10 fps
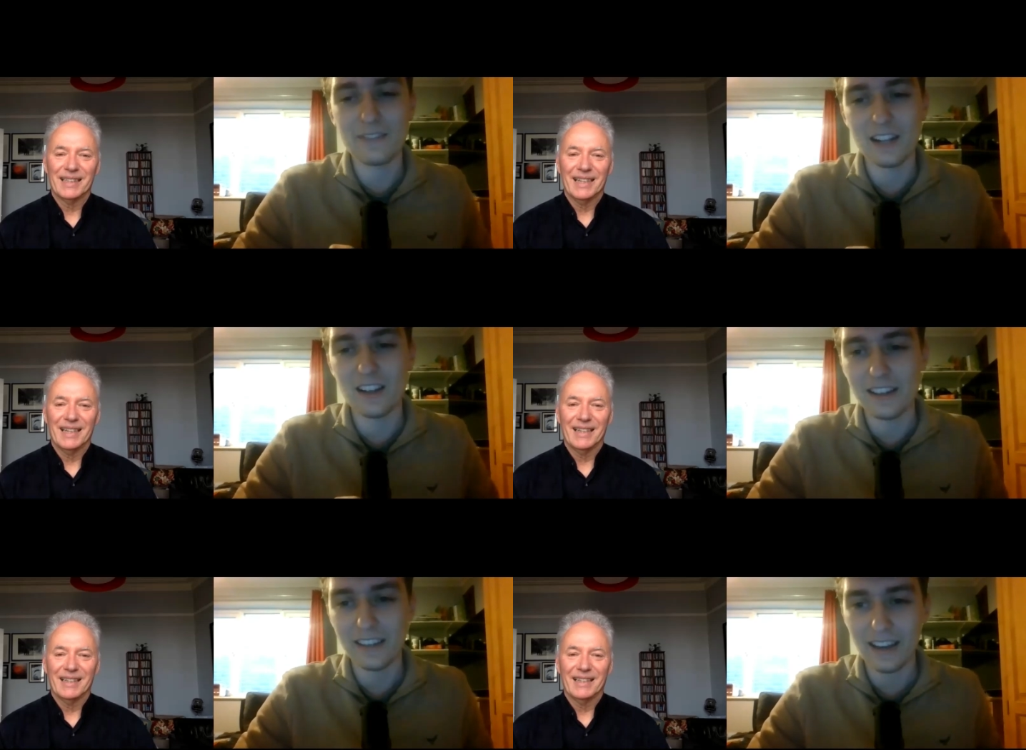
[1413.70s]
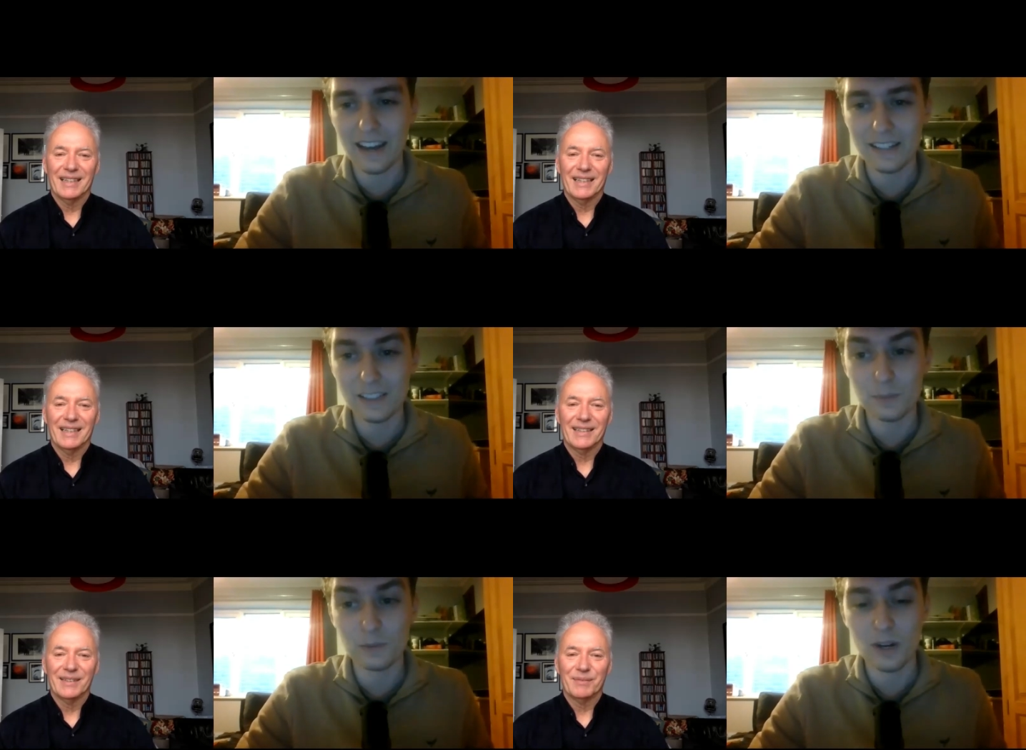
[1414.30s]
Speaker 1: it a like and
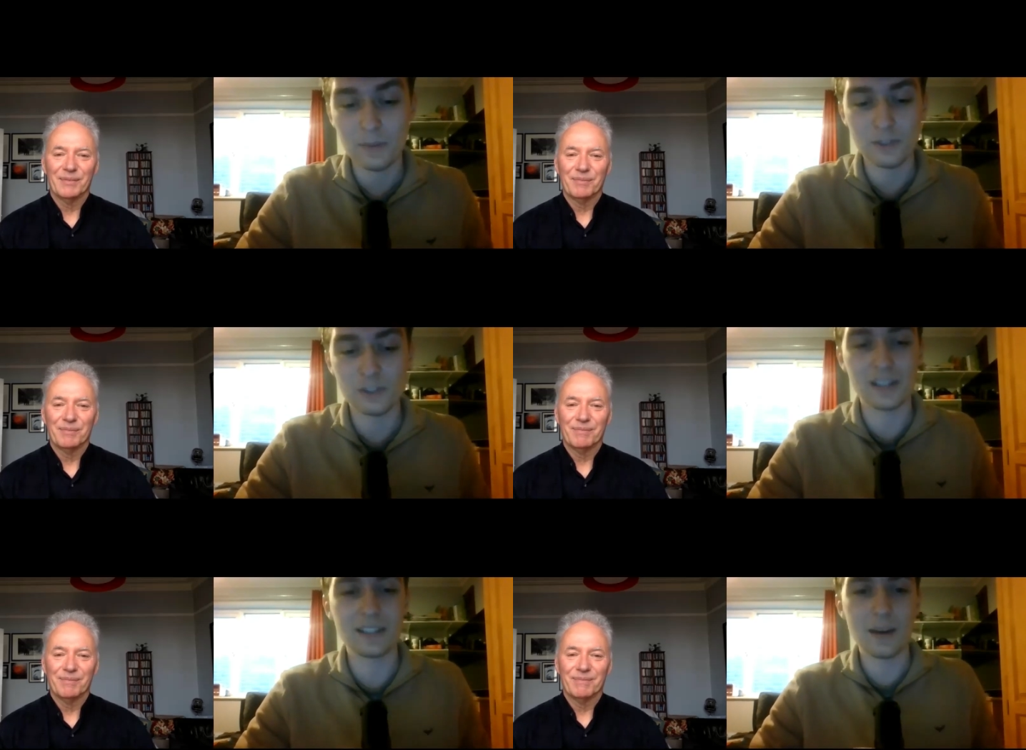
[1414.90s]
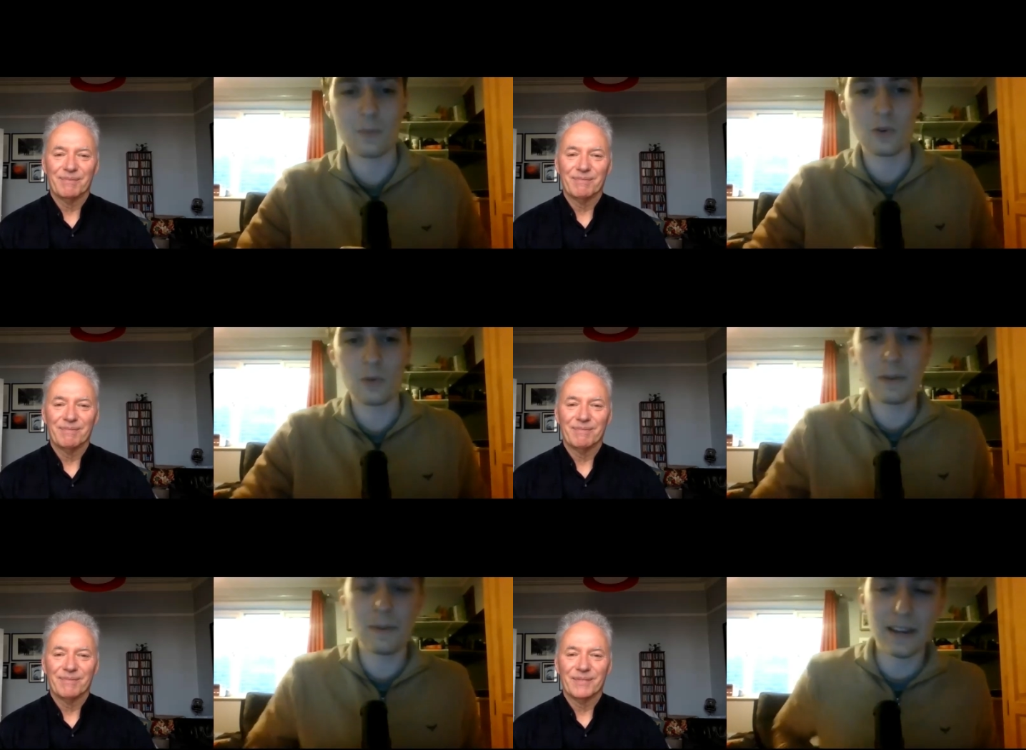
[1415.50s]
subscribe to the channel, and we'll
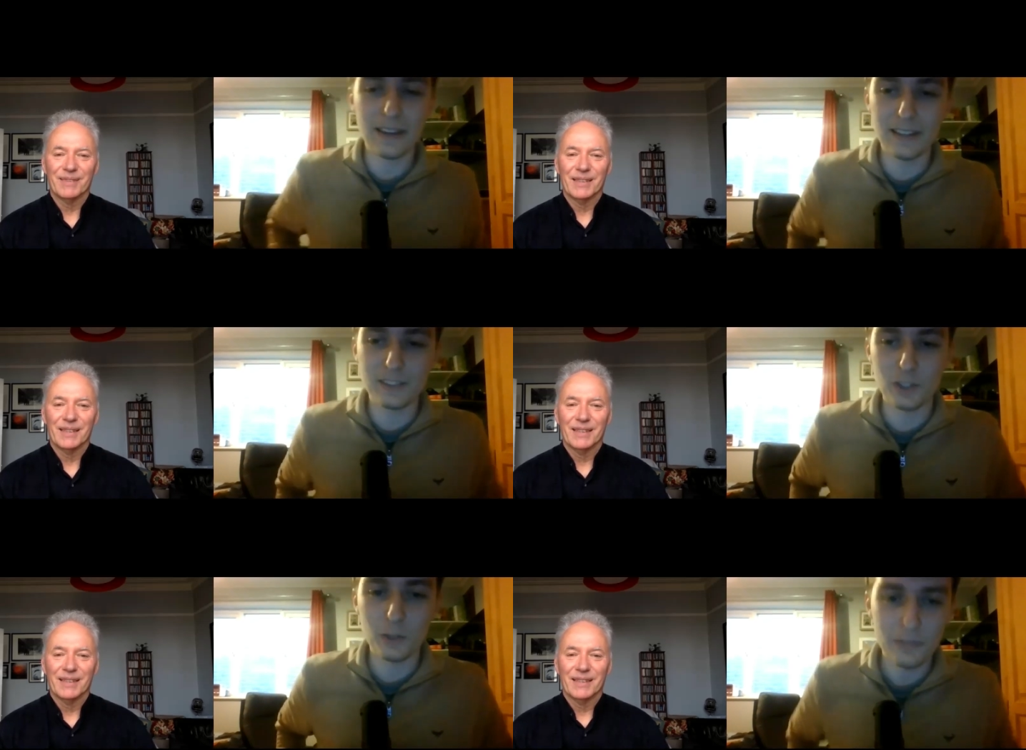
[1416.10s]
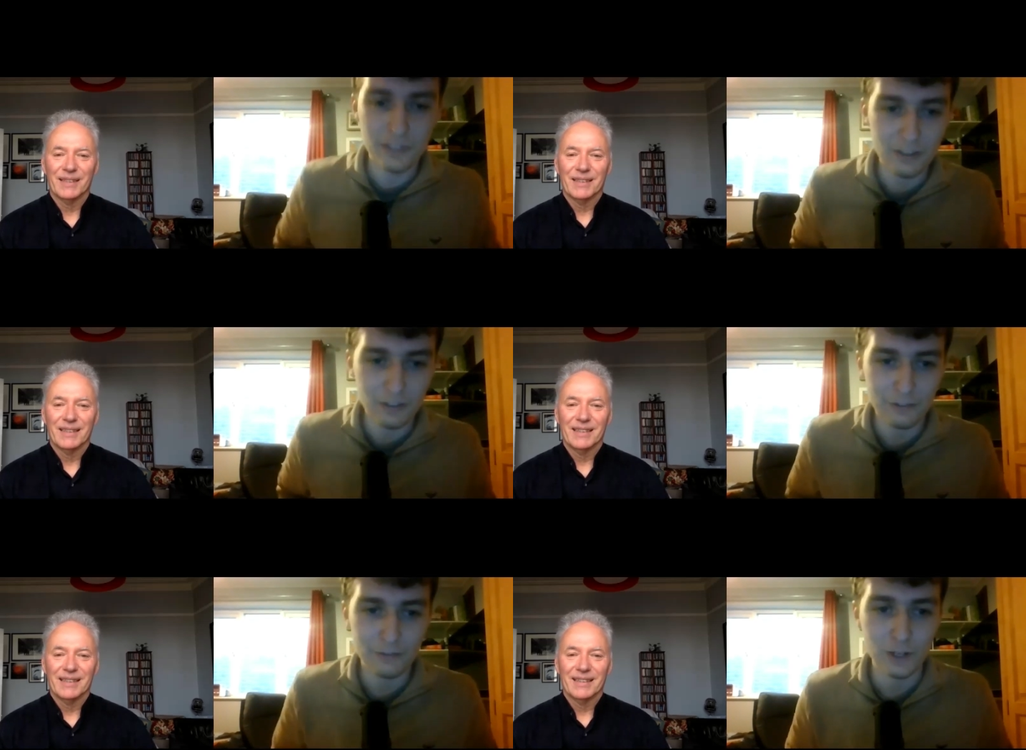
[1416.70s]
be back again soon with
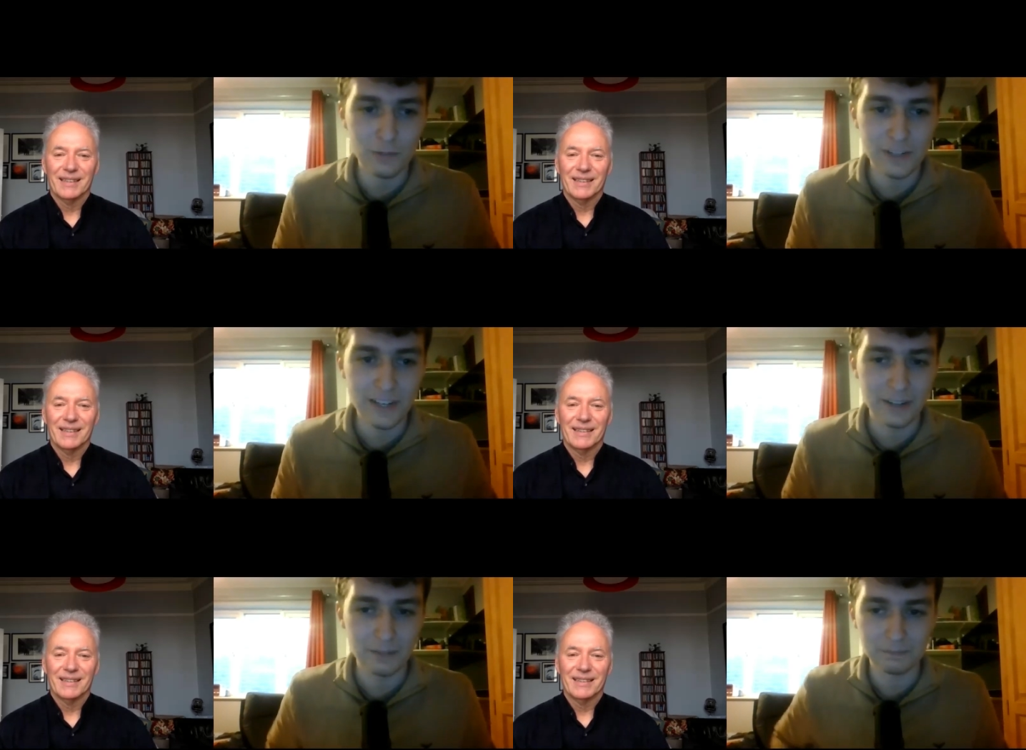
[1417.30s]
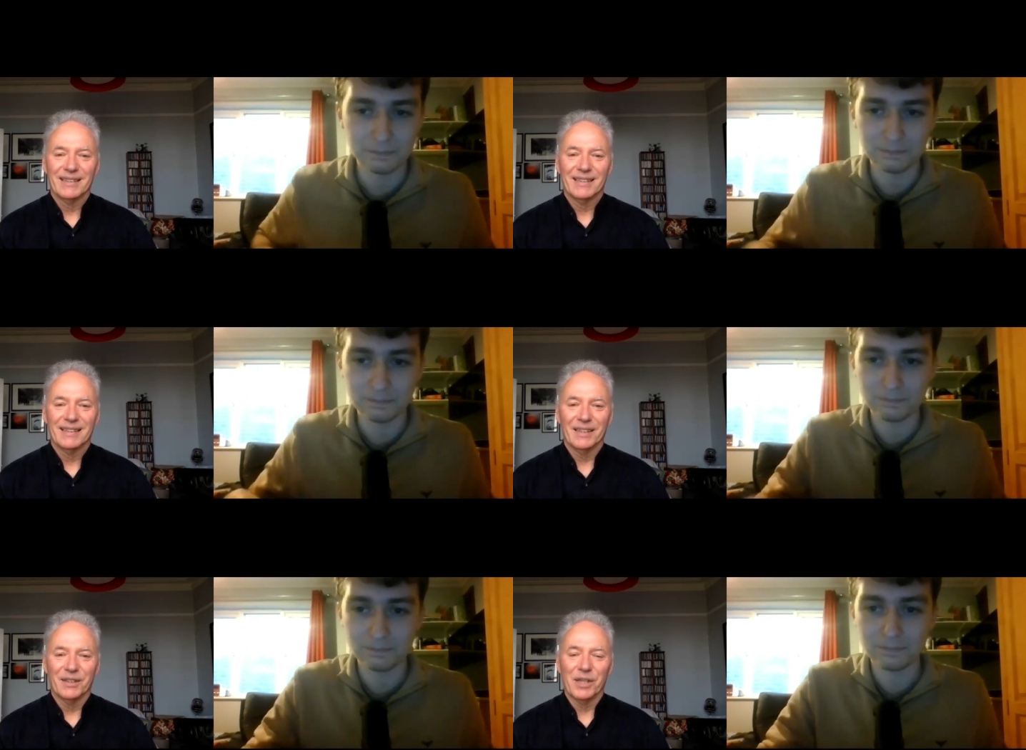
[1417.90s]
another Fulham video.
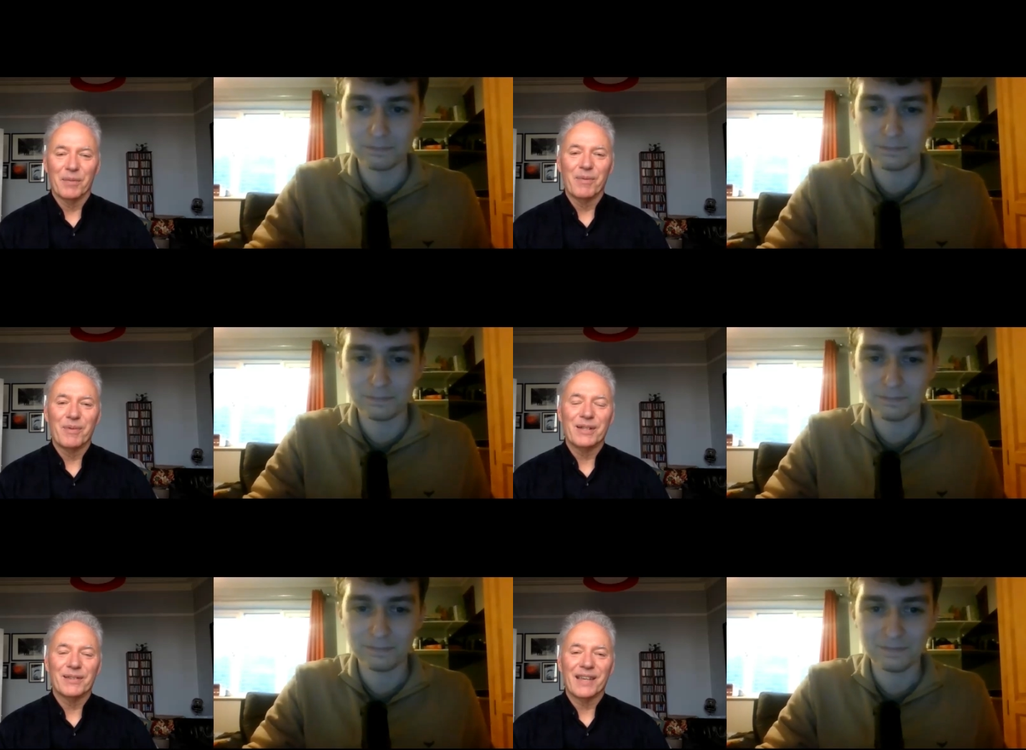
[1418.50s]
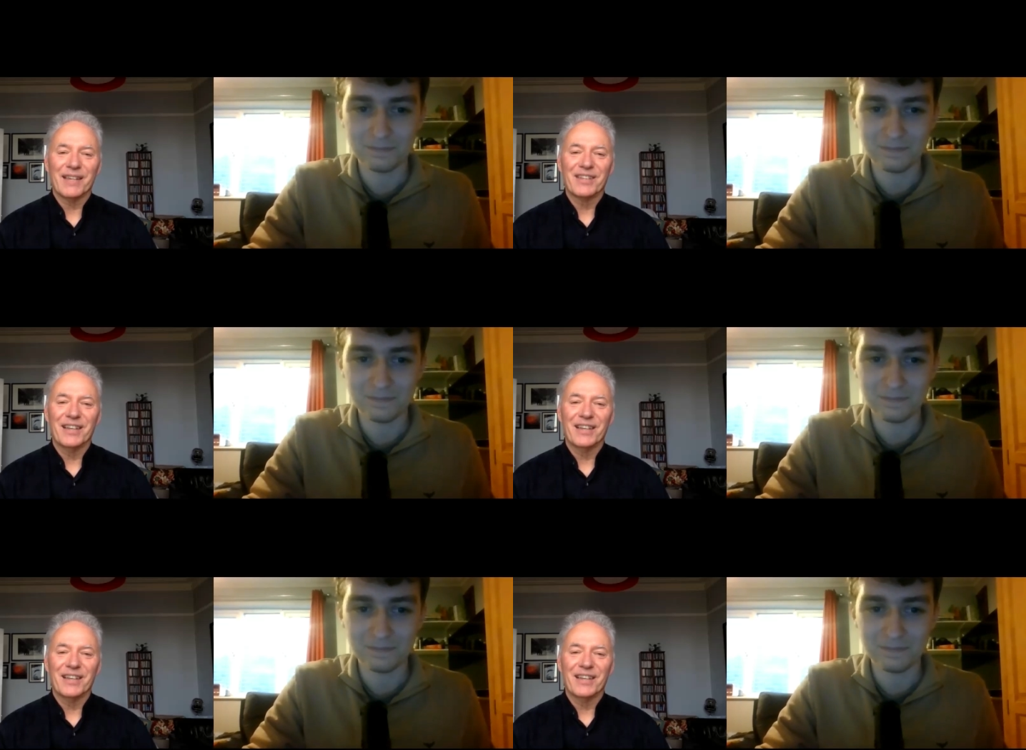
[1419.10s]
Speaker 2: Indeed, we will. Thanks a